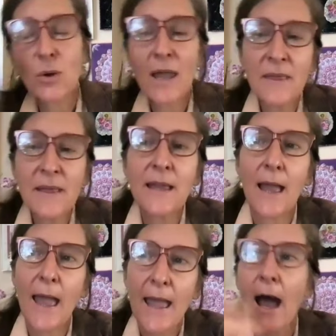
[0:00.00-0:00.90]
so I think
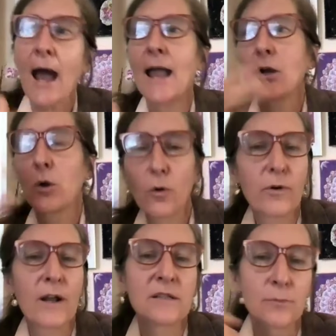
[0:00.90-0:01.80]
AI
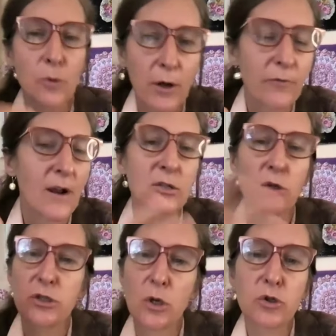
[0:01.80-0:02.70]
girlfriends and boyfriends
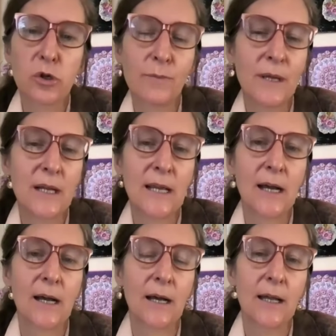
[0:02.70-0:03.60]
or social
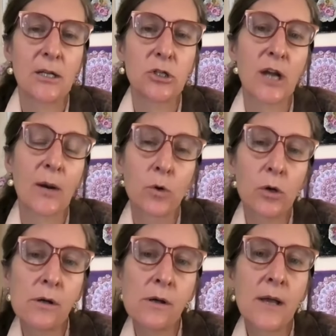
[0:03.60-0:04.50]
media in
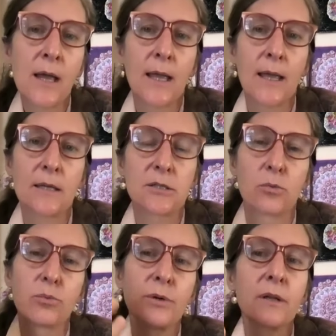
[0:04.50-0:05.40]
general is a
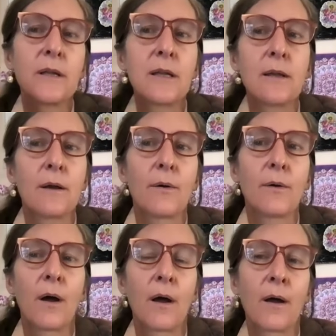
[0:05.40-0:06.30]
really
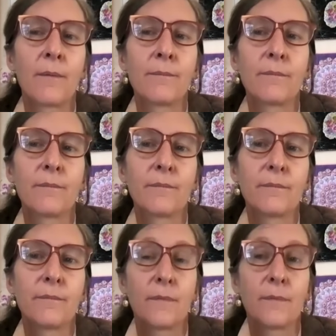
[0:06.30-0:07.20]
um,
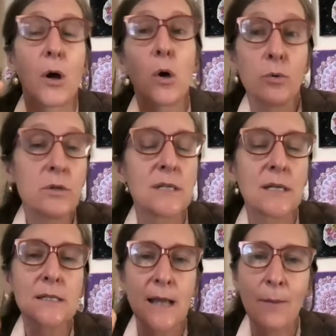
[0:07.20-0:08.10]
potent
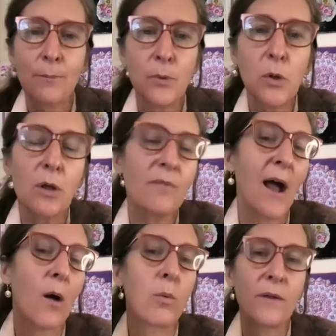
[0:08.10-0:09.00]
example of
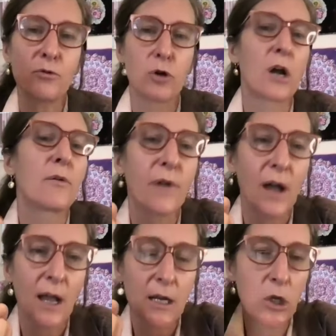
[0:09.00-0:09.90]
how we've
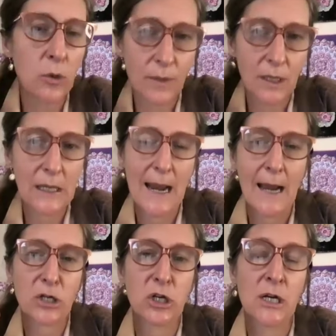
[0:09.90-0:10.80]
drugified human
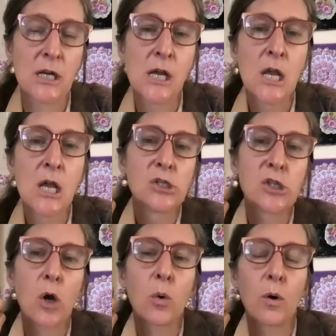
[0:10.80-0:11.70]
connection.
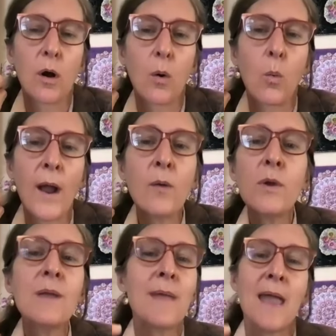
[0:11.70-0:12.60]
So when
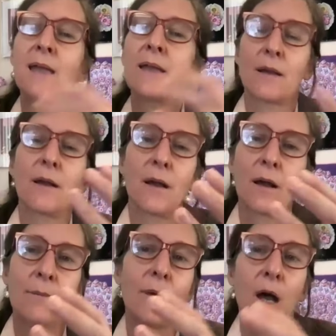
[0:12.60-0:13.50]
we make
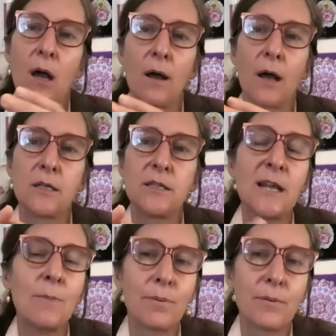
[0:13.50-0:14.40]
um, a, a
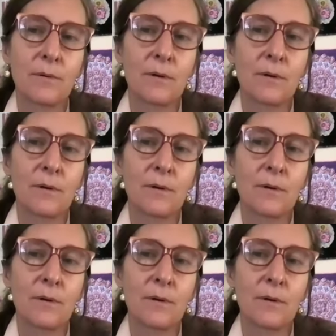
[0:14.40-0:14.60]
deep